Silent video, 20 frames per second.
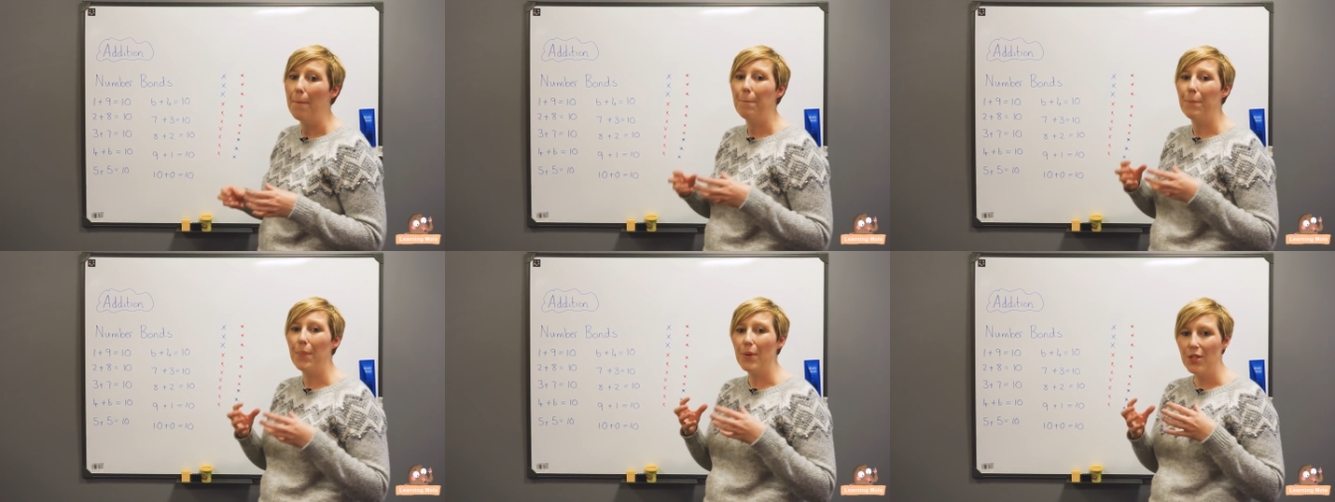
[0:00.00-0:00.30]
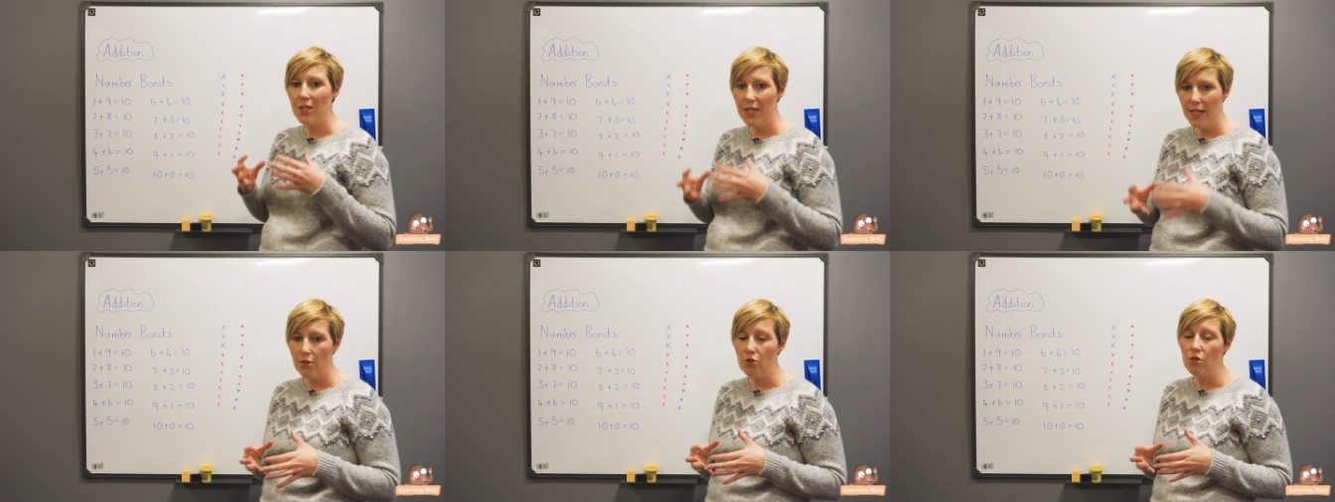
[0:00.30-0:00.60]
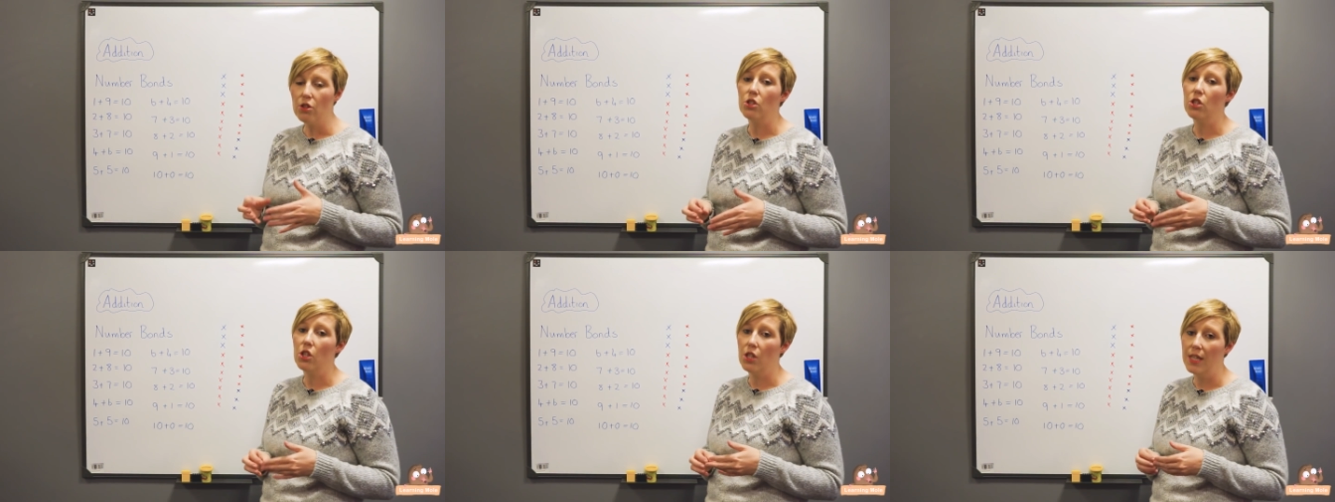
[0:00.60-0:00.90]
but
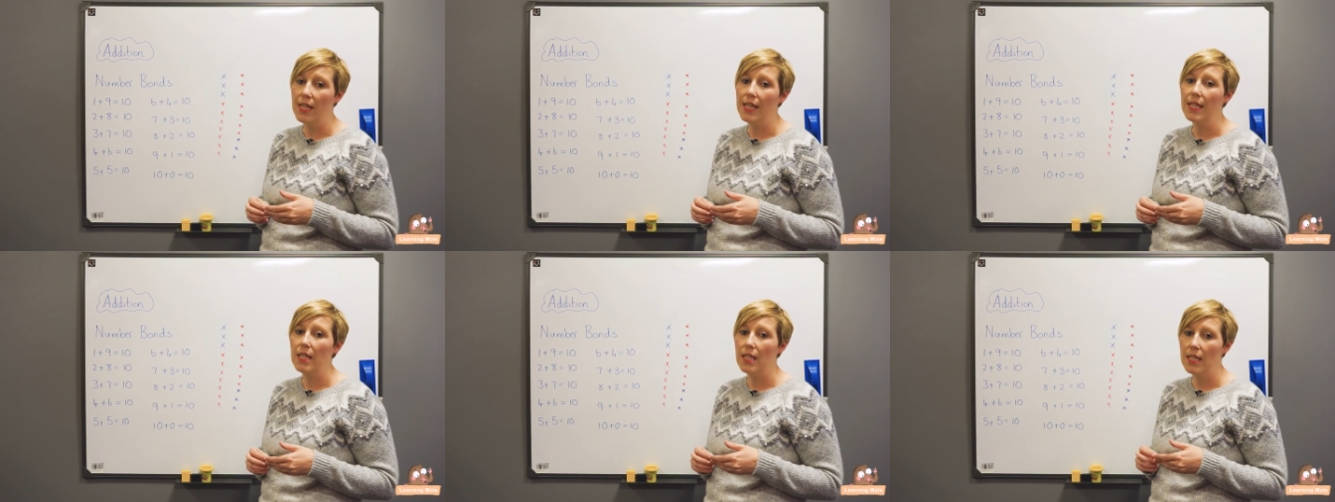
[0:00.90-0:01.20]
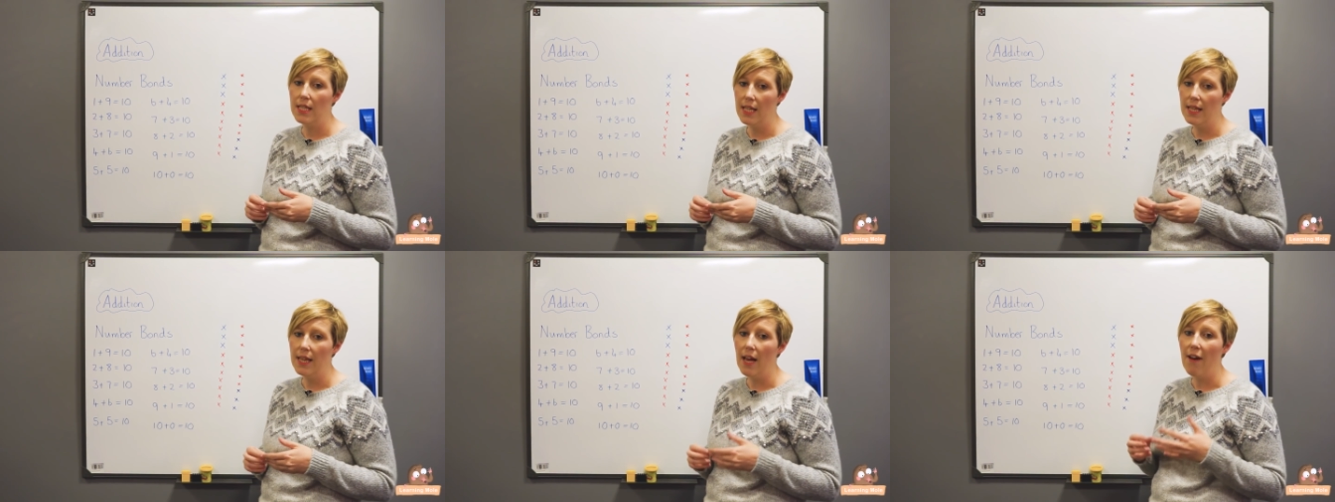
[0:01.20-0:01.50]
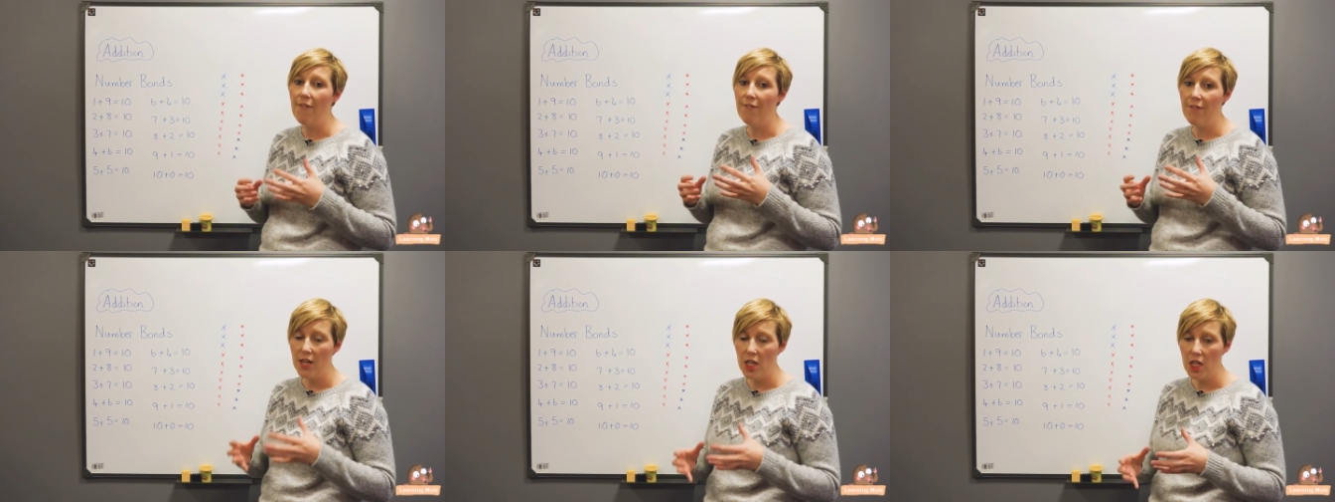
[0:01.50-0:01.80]
children do need to see
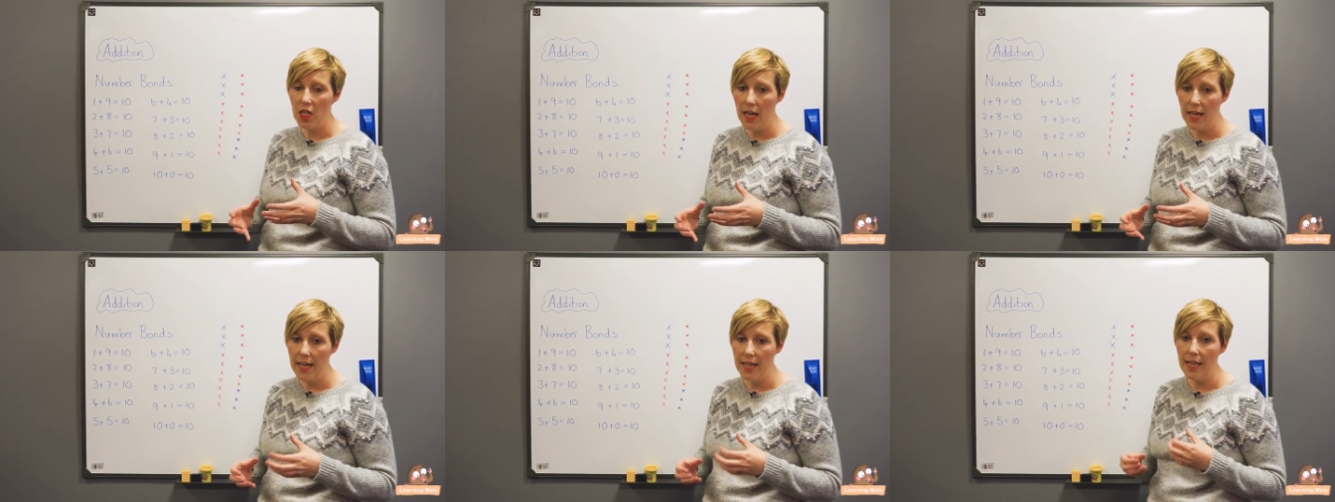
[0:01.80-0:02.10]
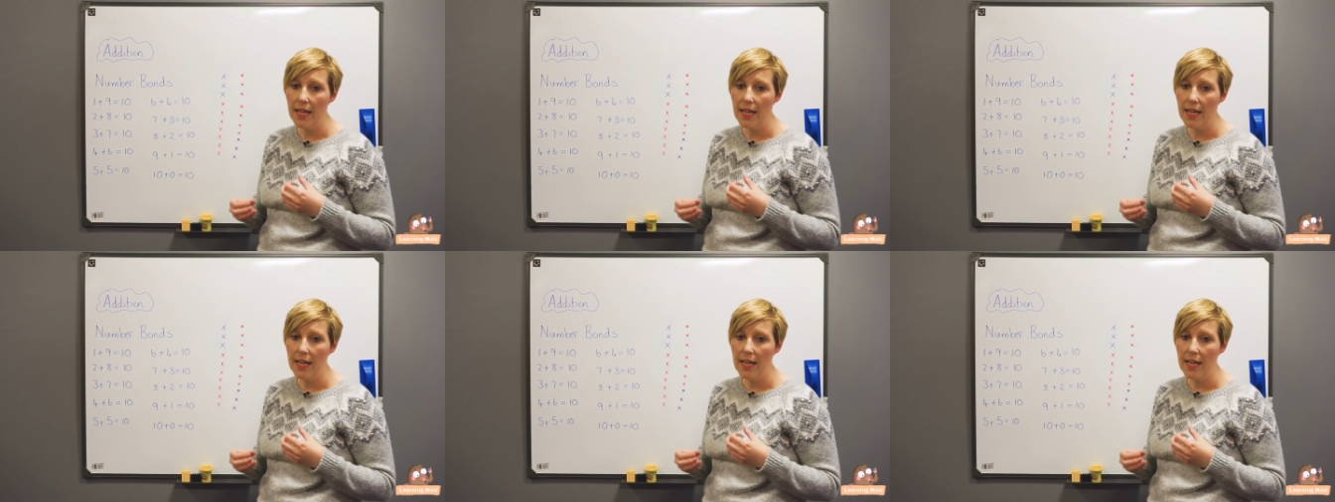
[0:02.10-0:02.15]
that visually.